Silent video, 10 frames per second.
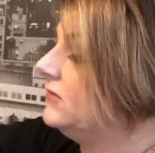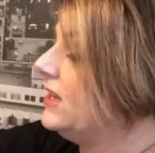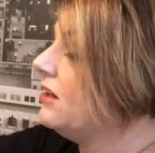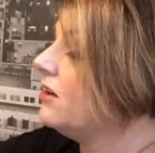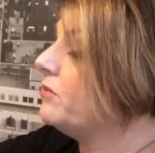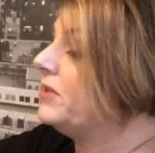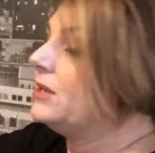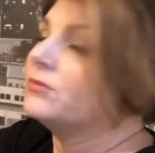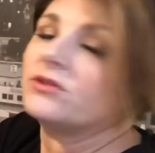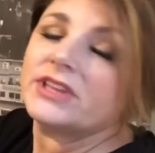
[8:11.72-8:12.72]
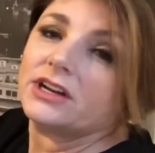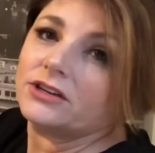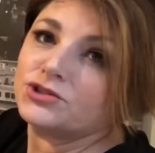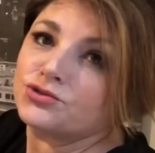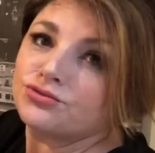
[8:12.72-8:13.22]
There are people that
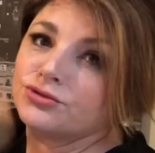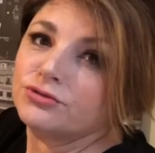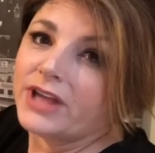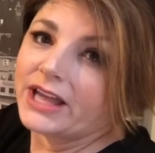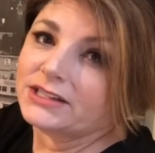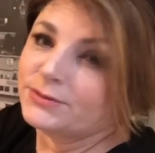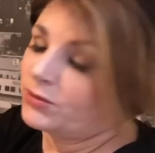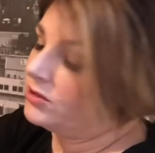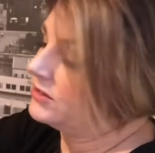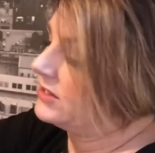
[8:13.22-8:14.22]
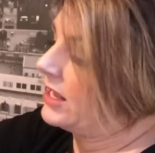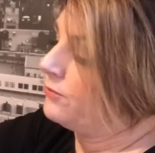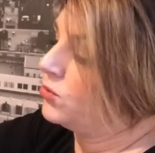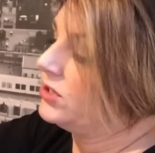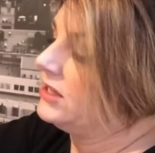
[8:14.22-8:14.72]
are true experts
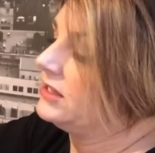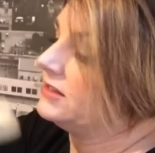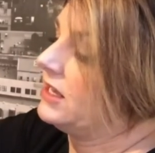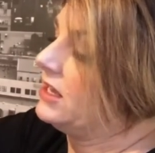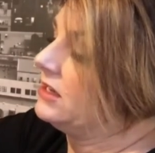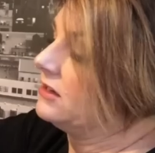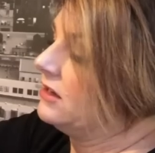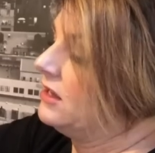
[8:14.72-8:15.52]
at putting these on.